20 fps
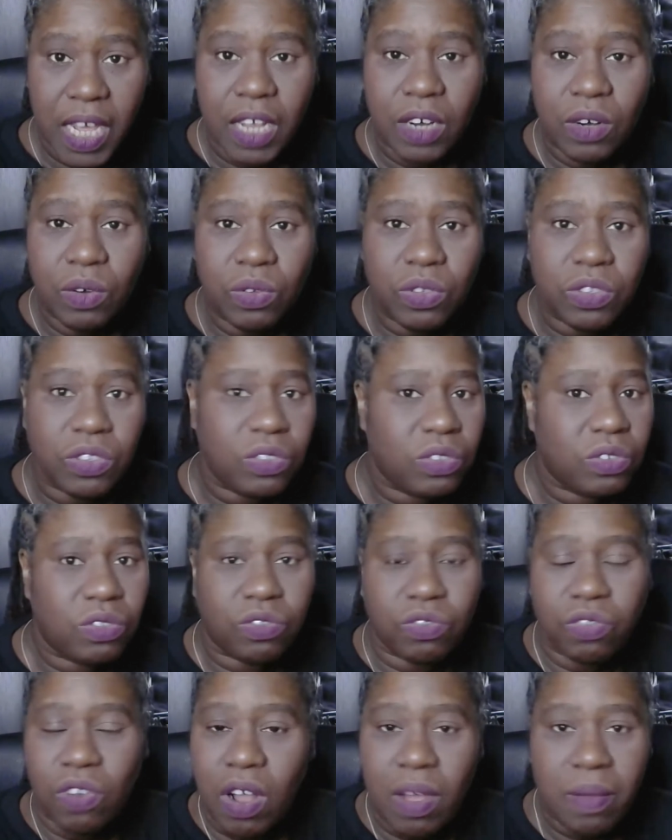and all the
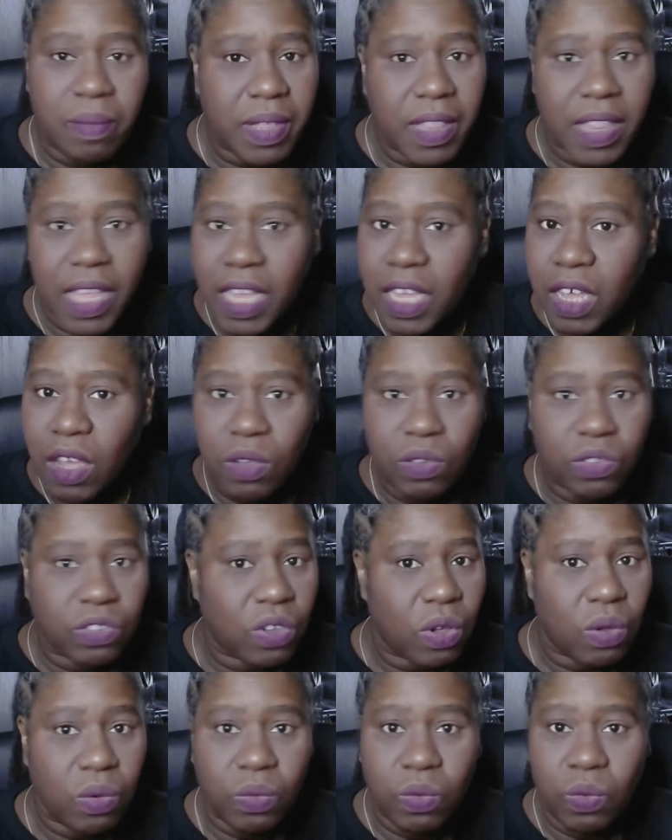drama that goes
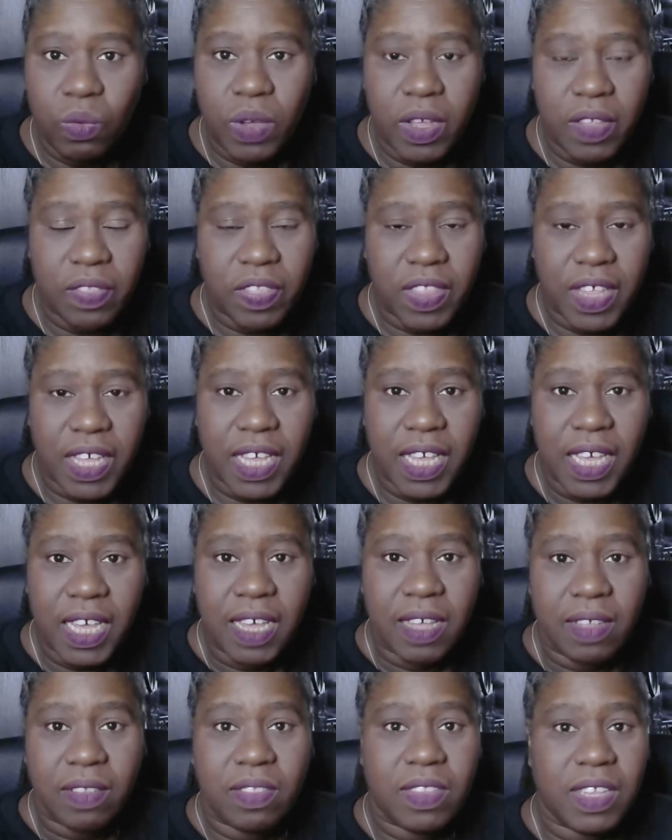on with the
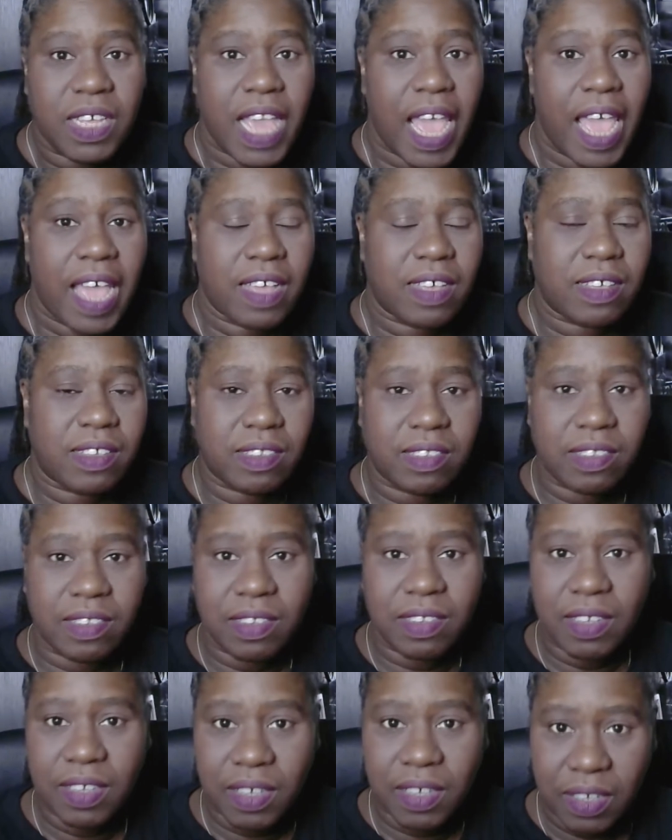
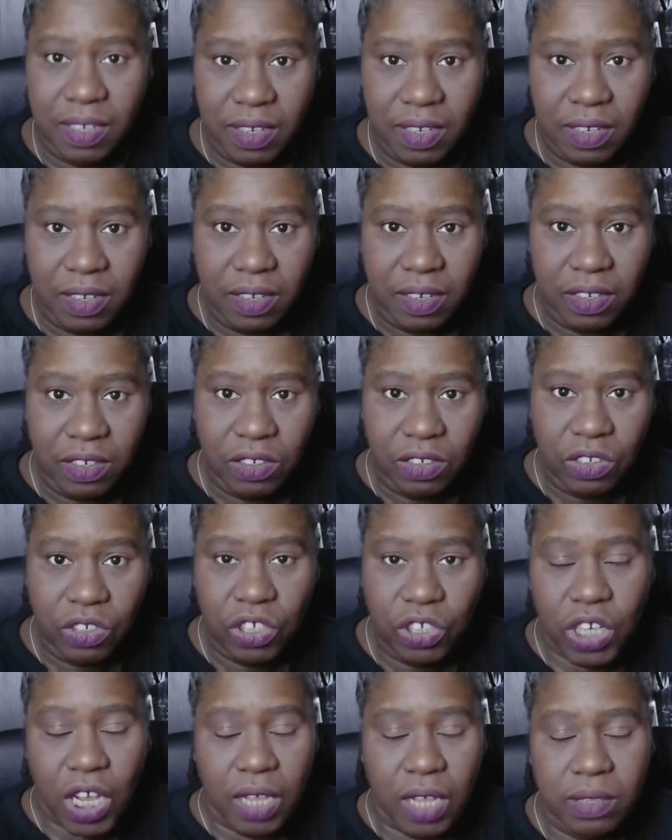ex
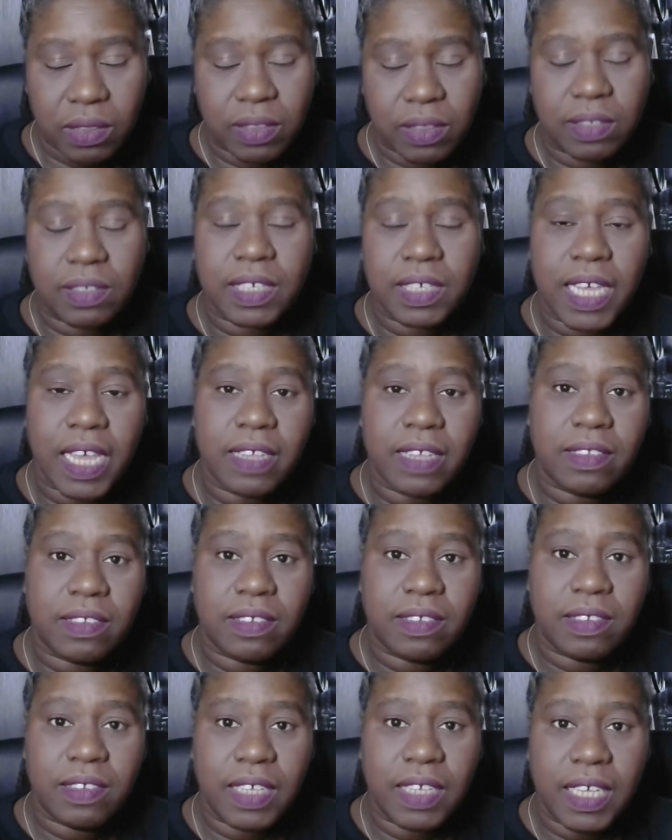just to get
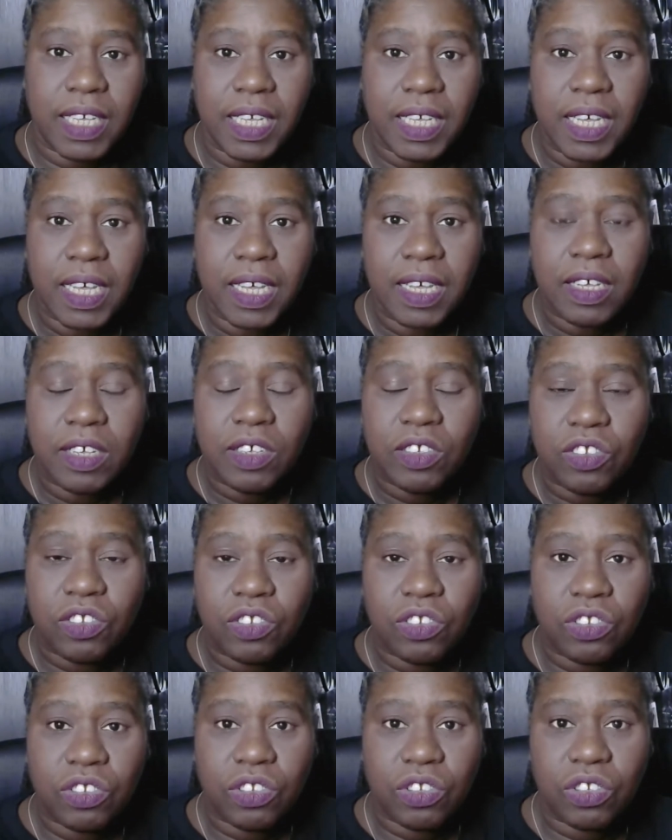to see
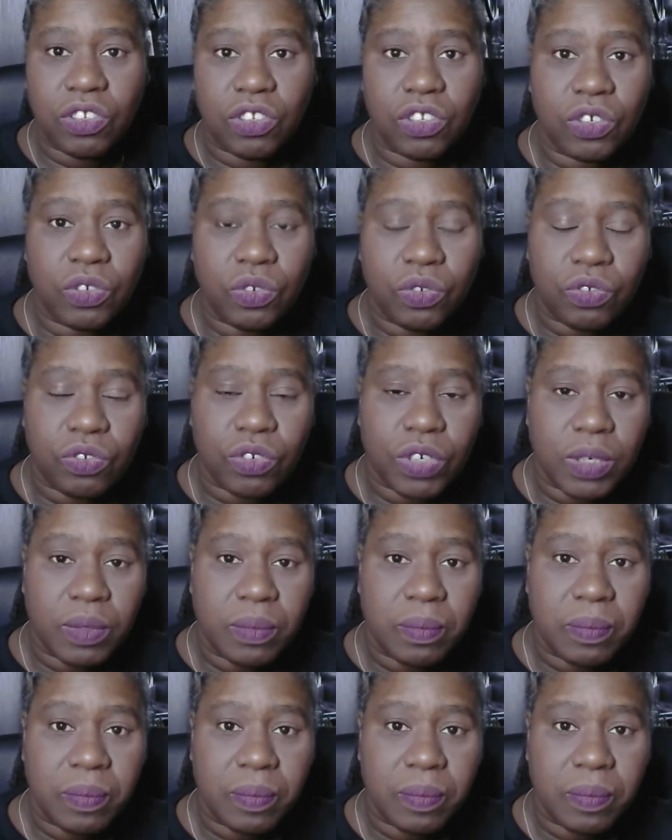his children.